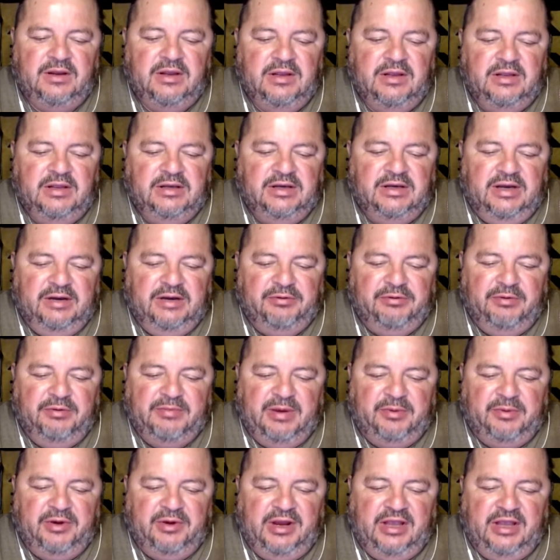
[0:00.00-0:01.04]

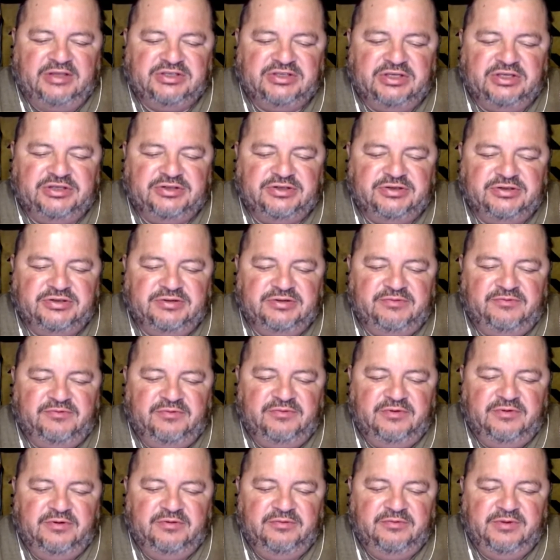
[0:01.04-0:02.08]
remembering ancestors and
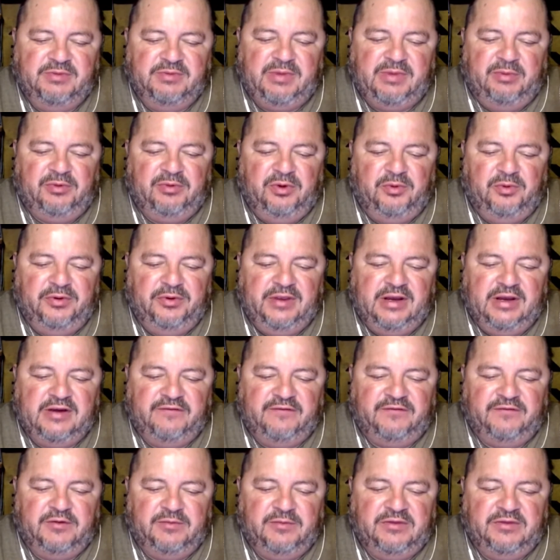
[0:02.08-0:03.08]
remembering where they come from,